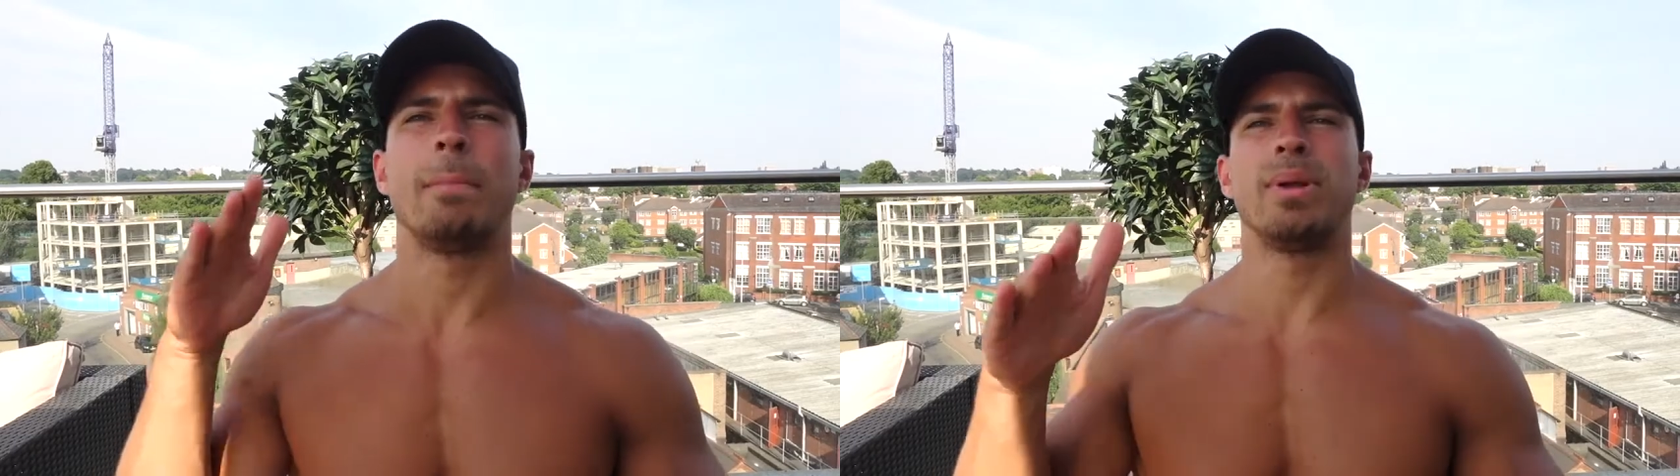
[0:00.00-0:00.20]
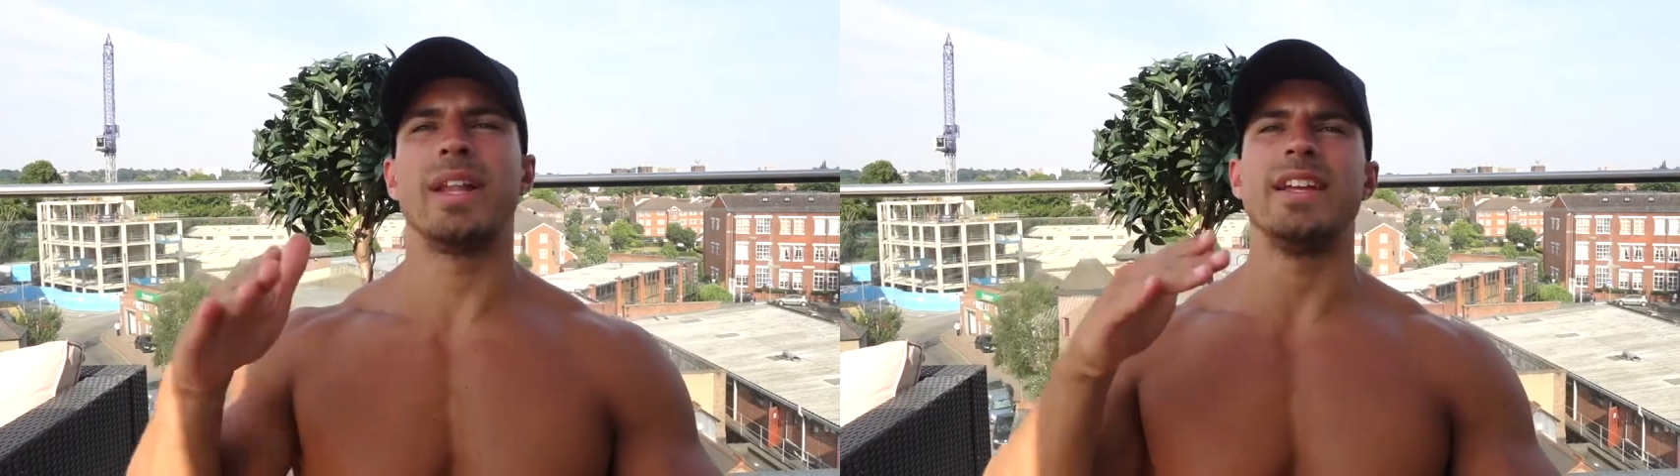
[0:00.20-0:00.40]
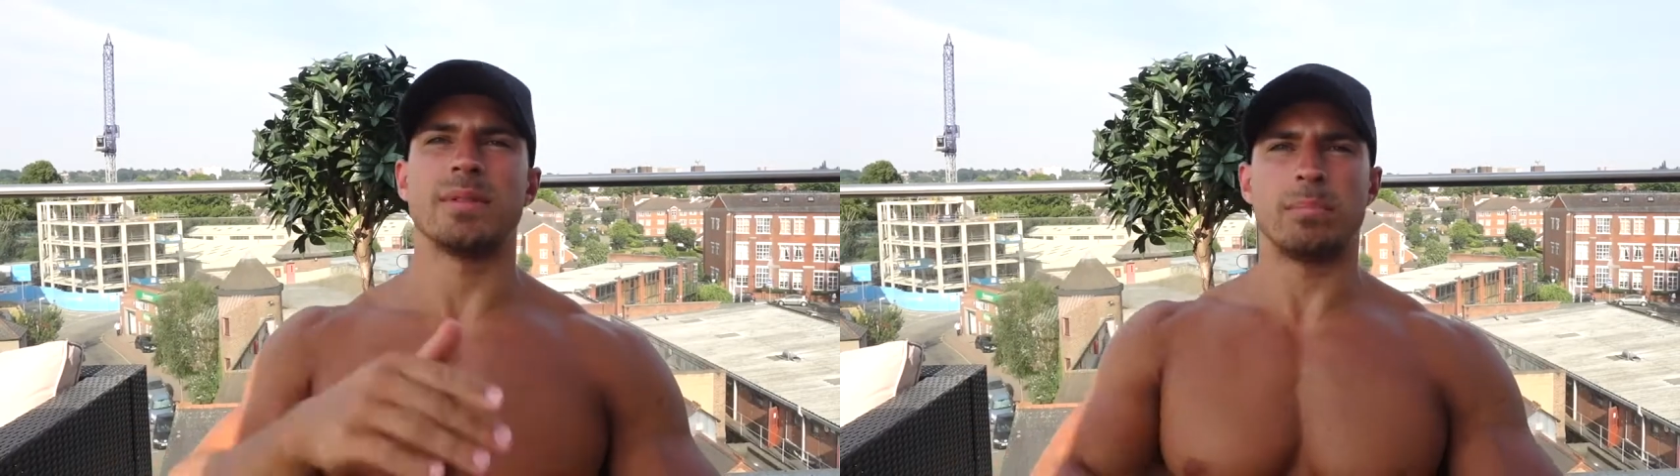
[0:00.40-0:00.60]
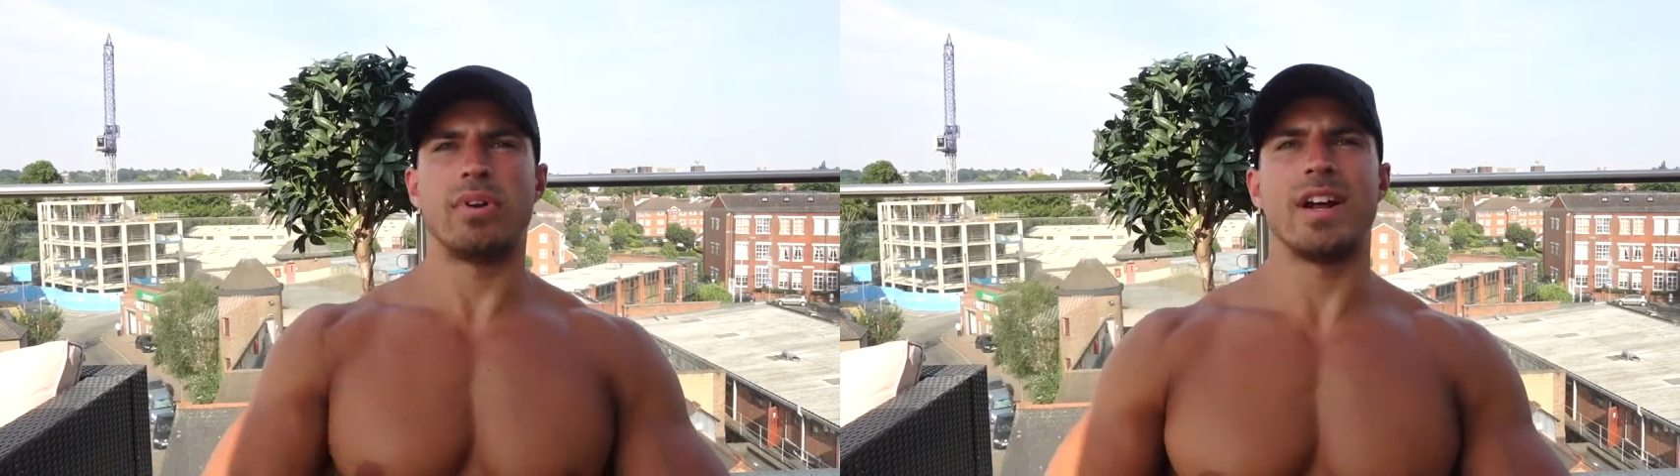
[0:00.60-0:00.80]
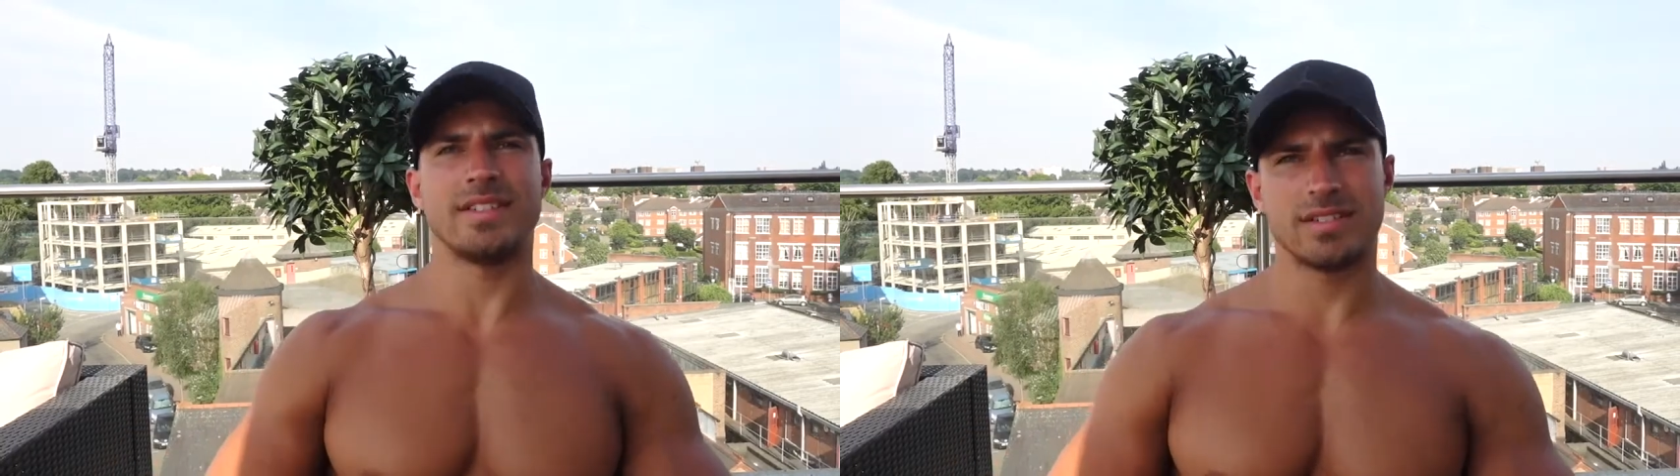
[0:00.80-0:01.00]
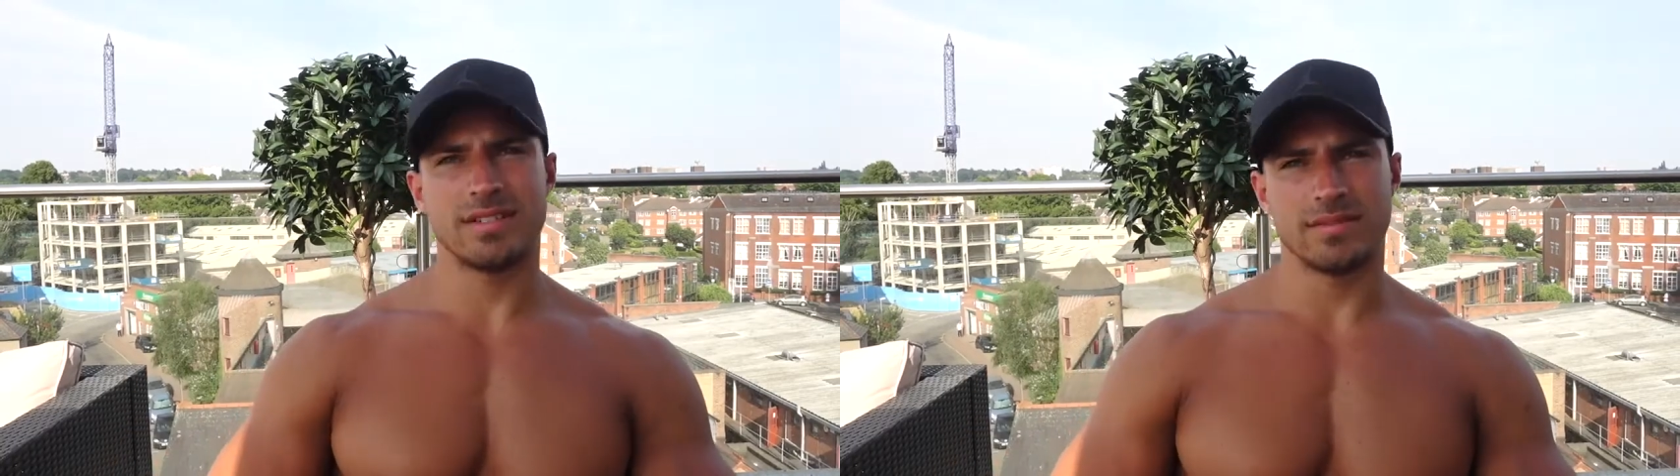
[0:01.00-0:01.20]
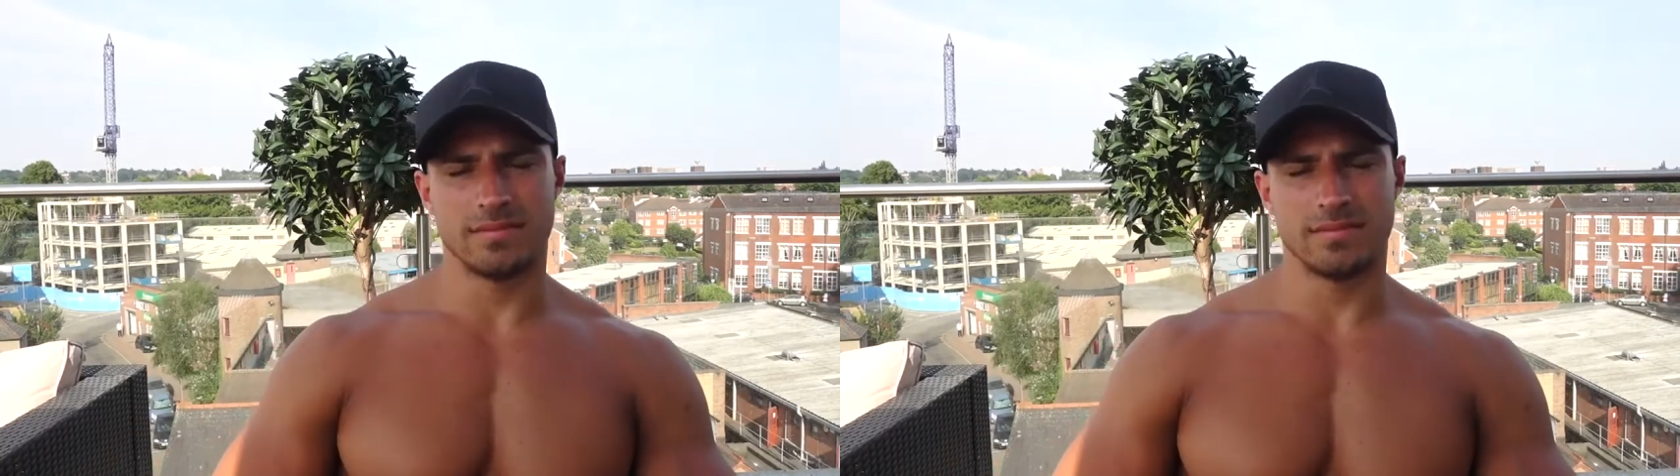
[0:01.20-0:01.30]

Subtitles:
plate press.